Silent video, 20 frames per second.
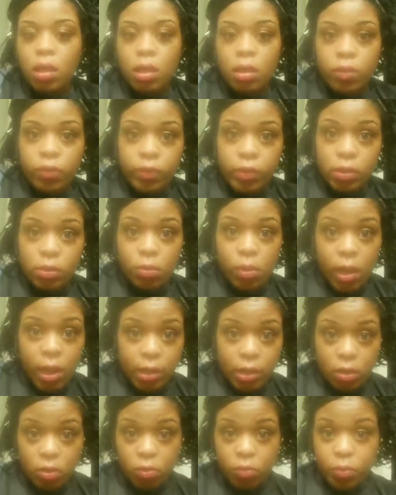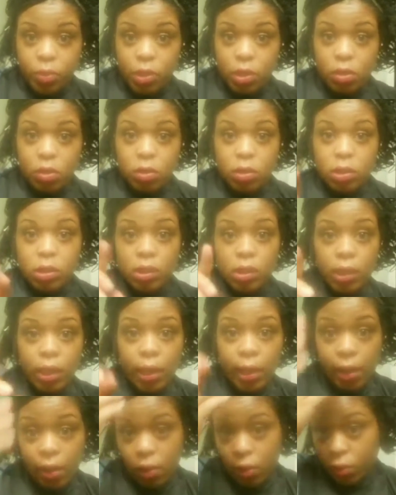And the reason why I don't put it on the
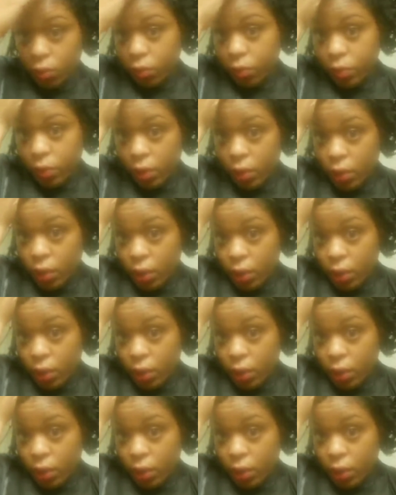scalp